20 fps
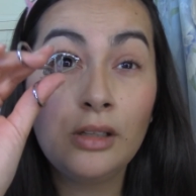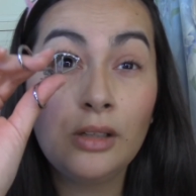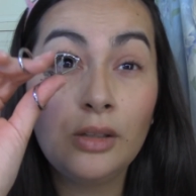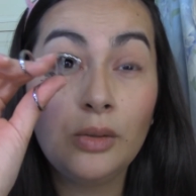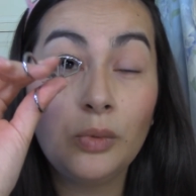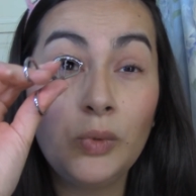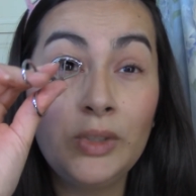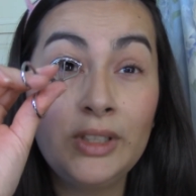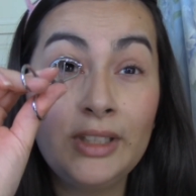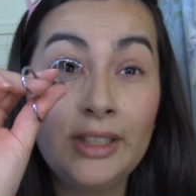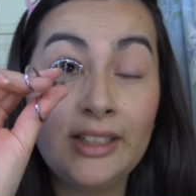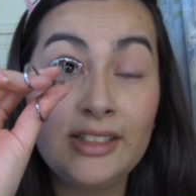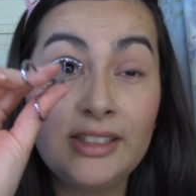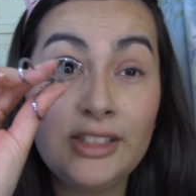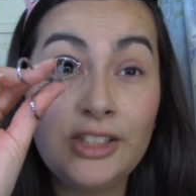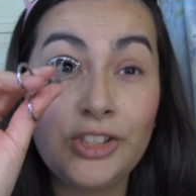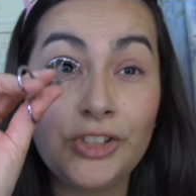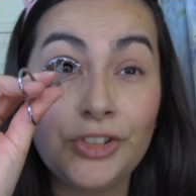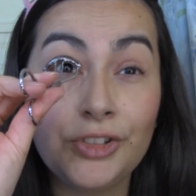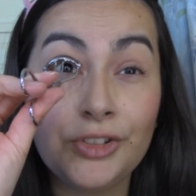when I
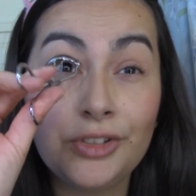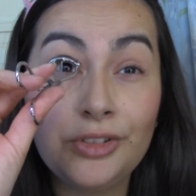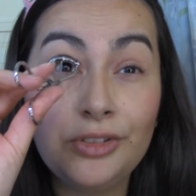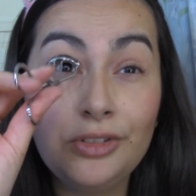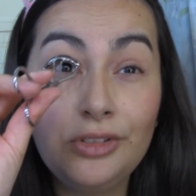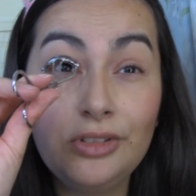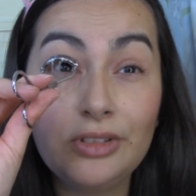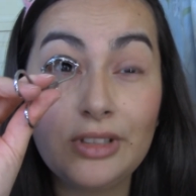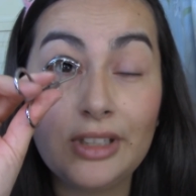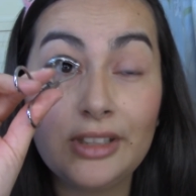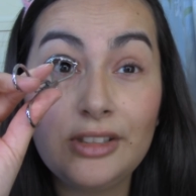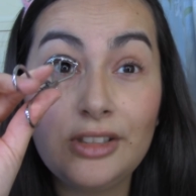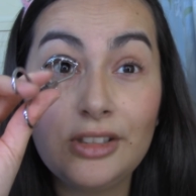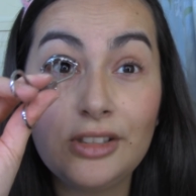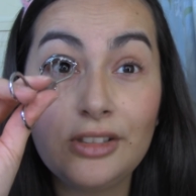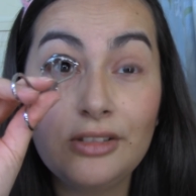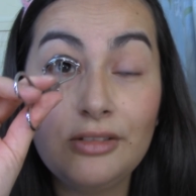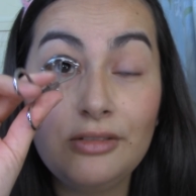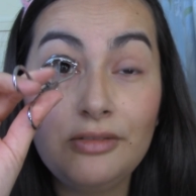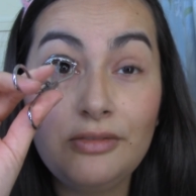do, I
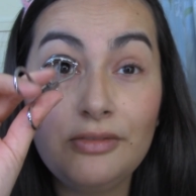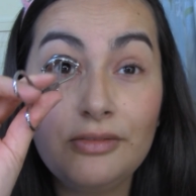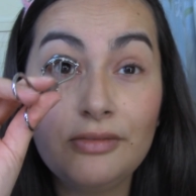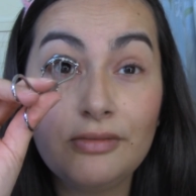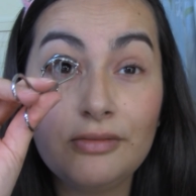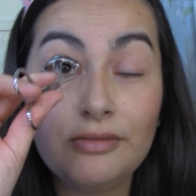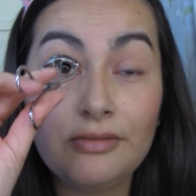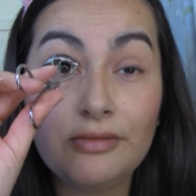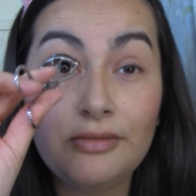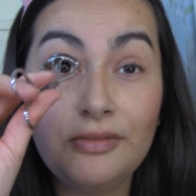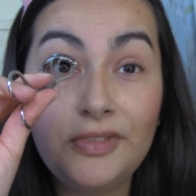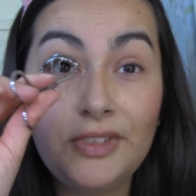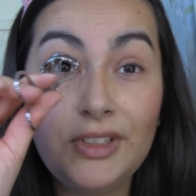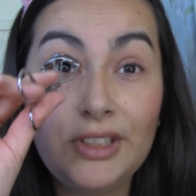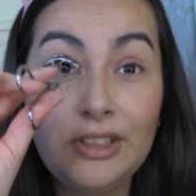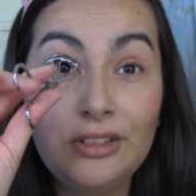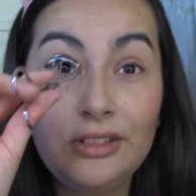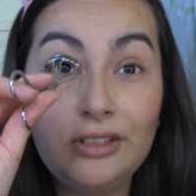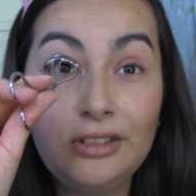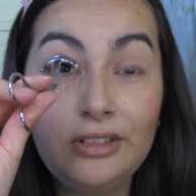do f
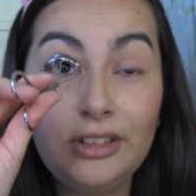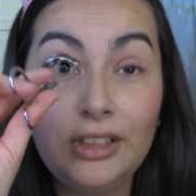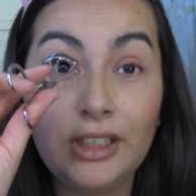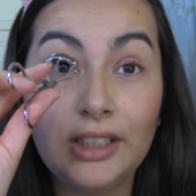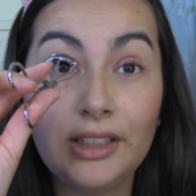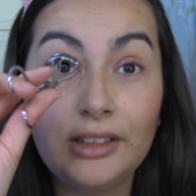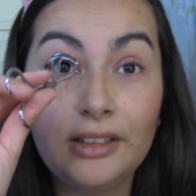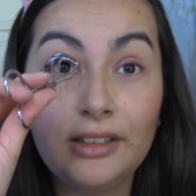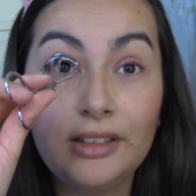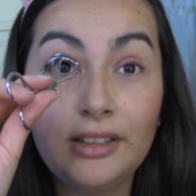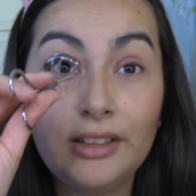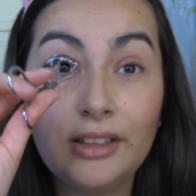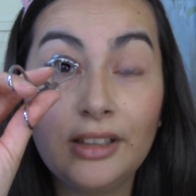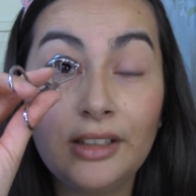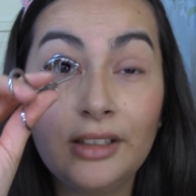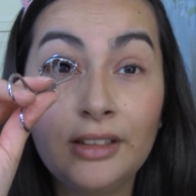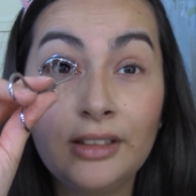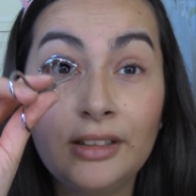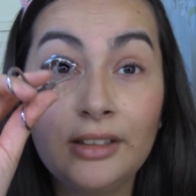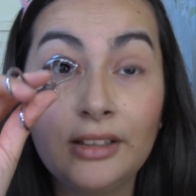feel like
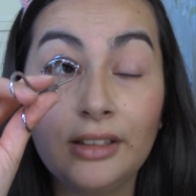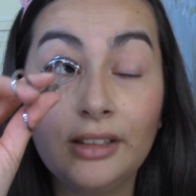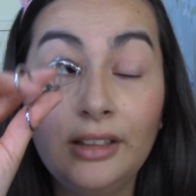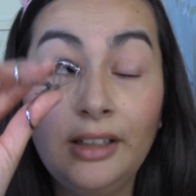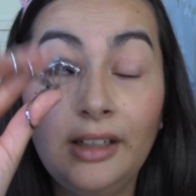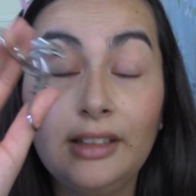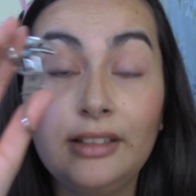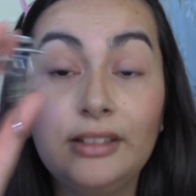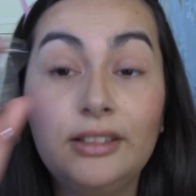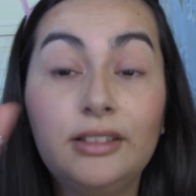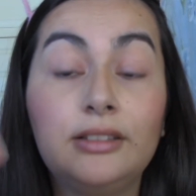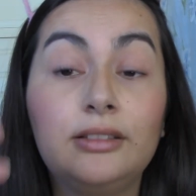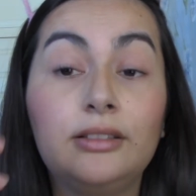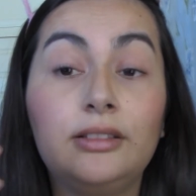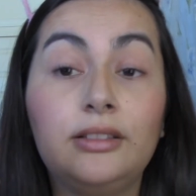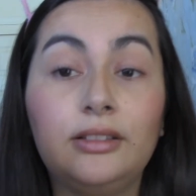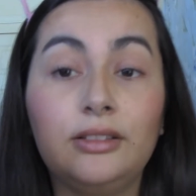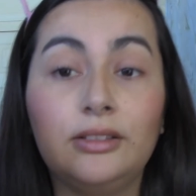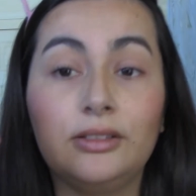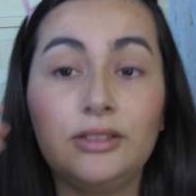it kind of,
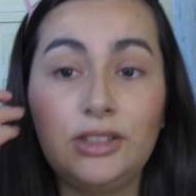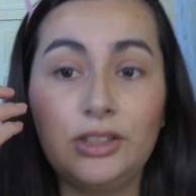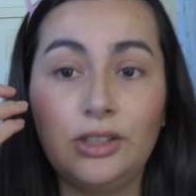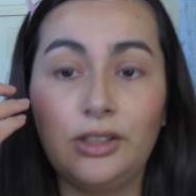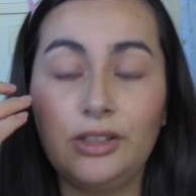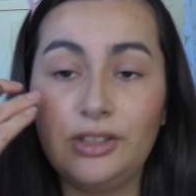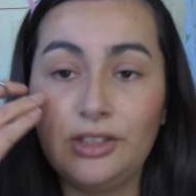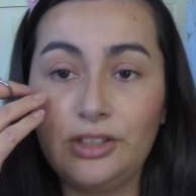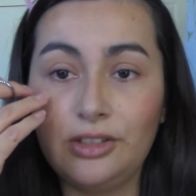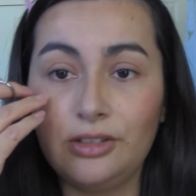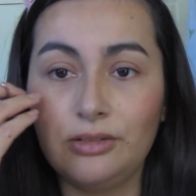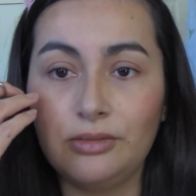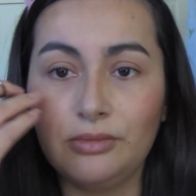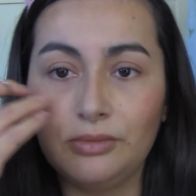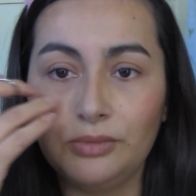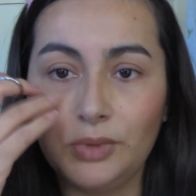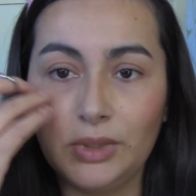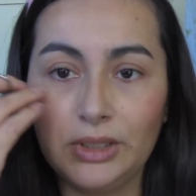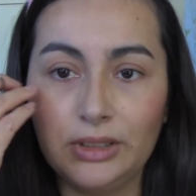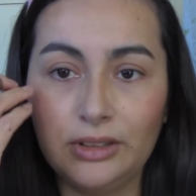you know, starts to
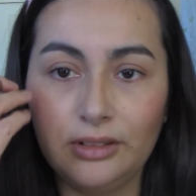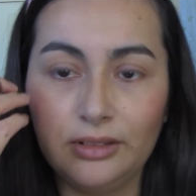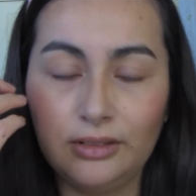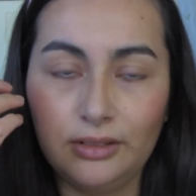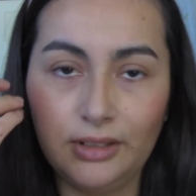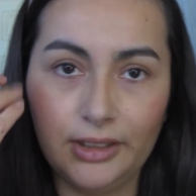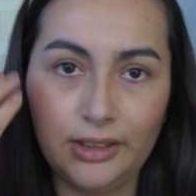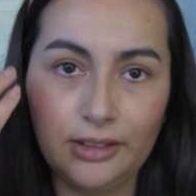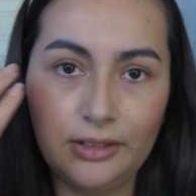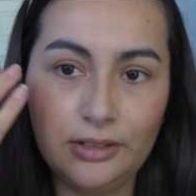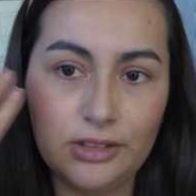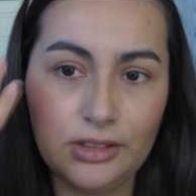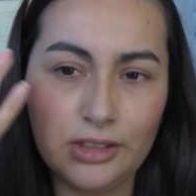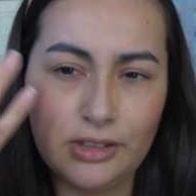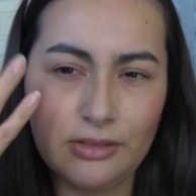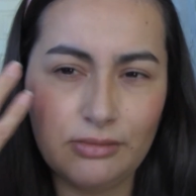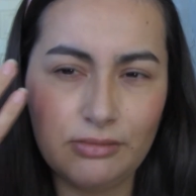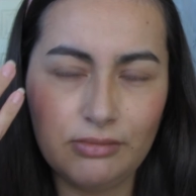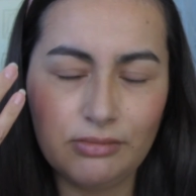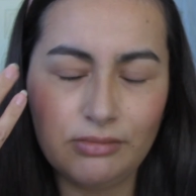run, like,
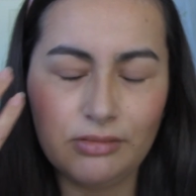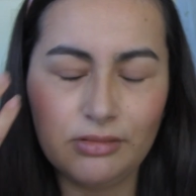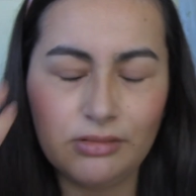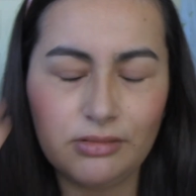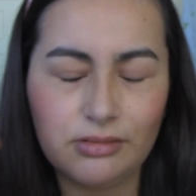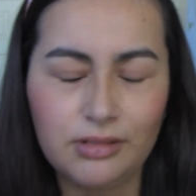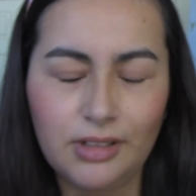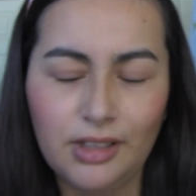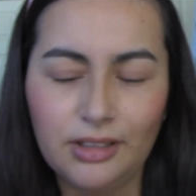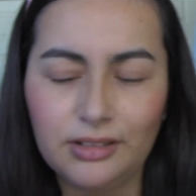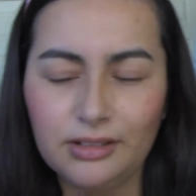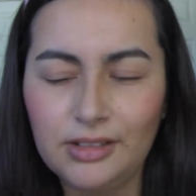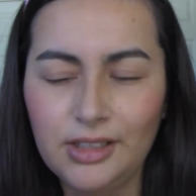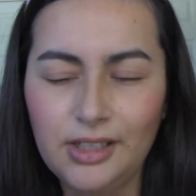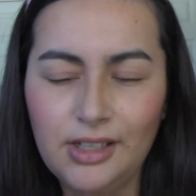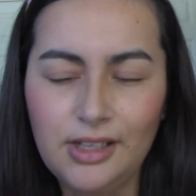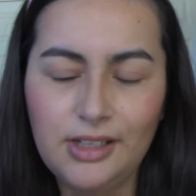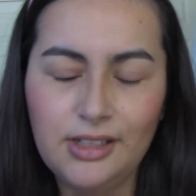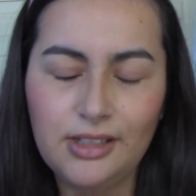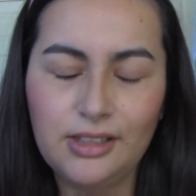not,
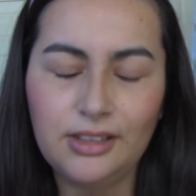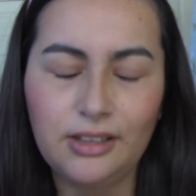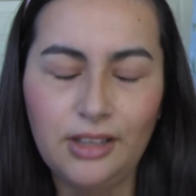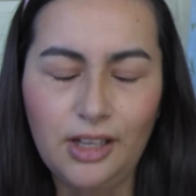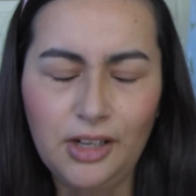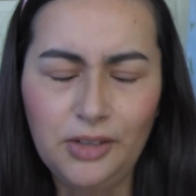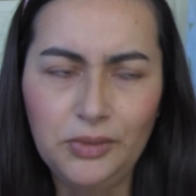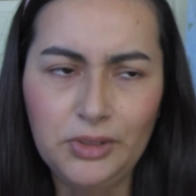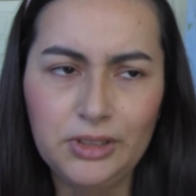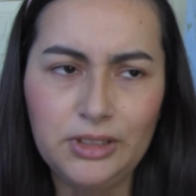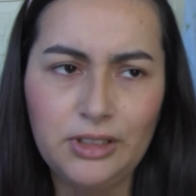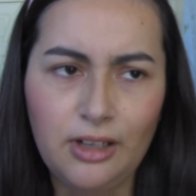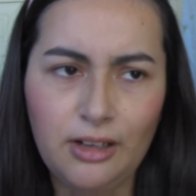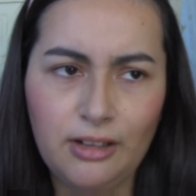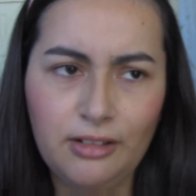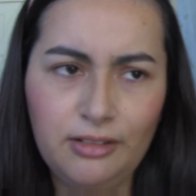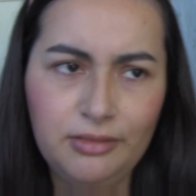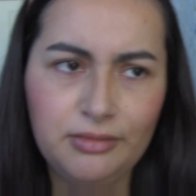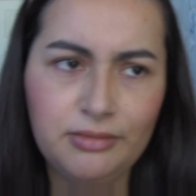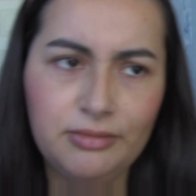not run
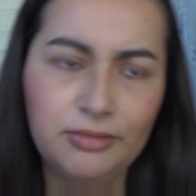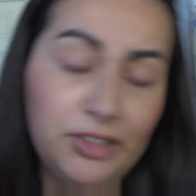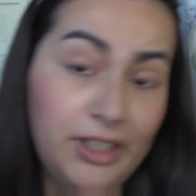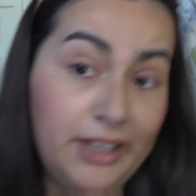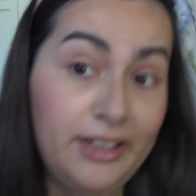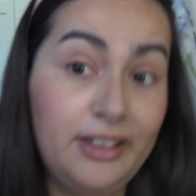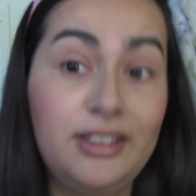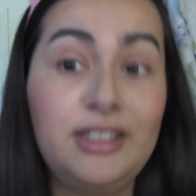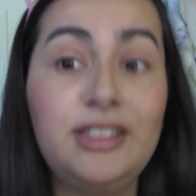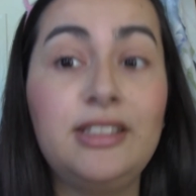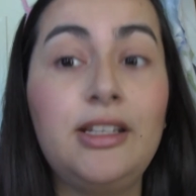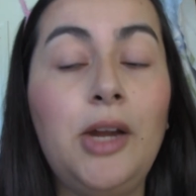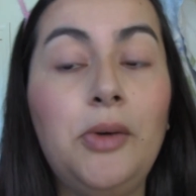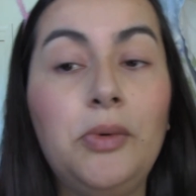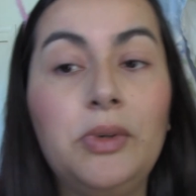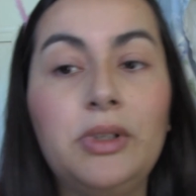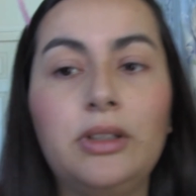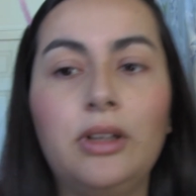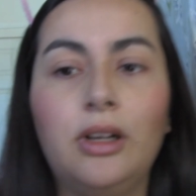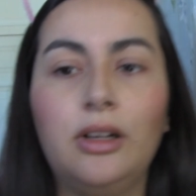off. Well, I guess, yeah,
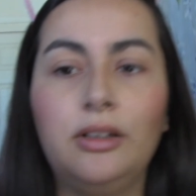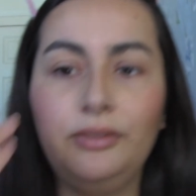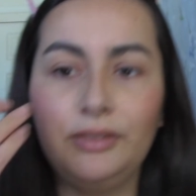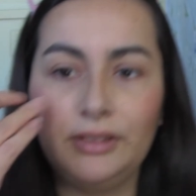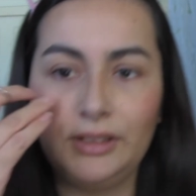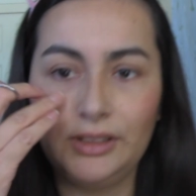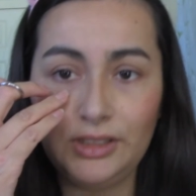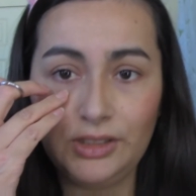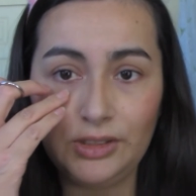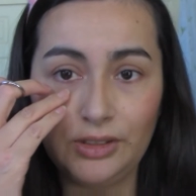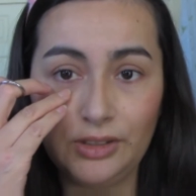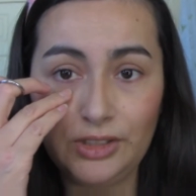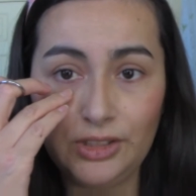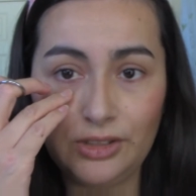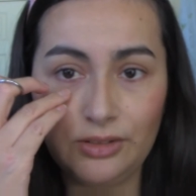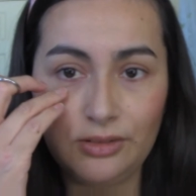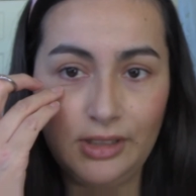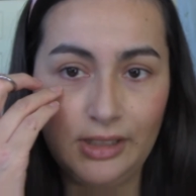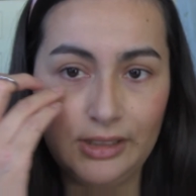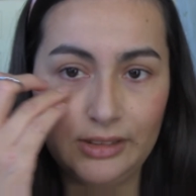run off, and it starts
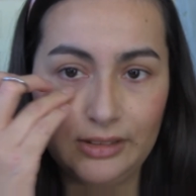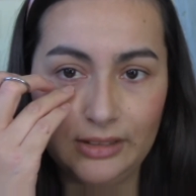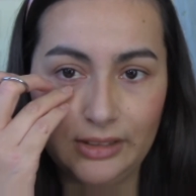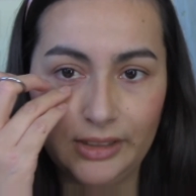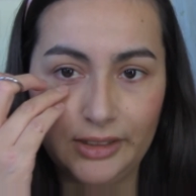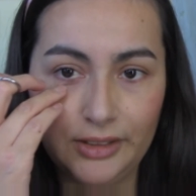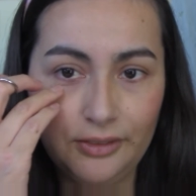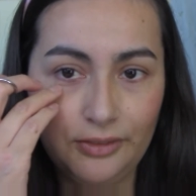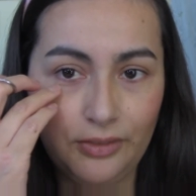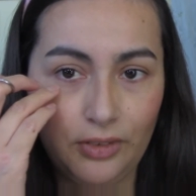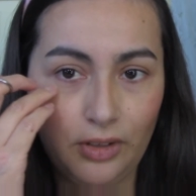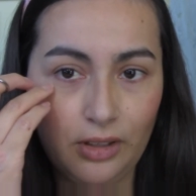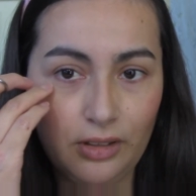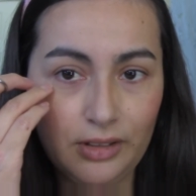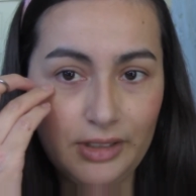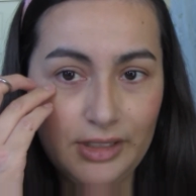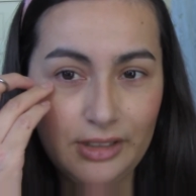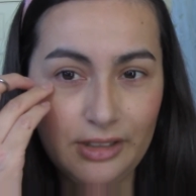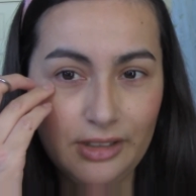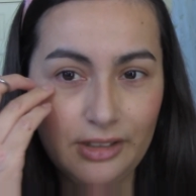to kind of, like, fall
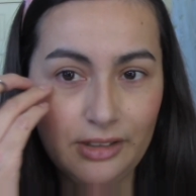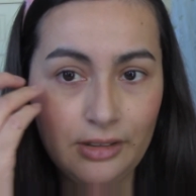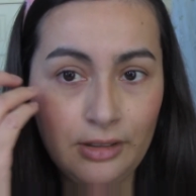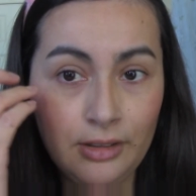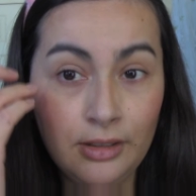here,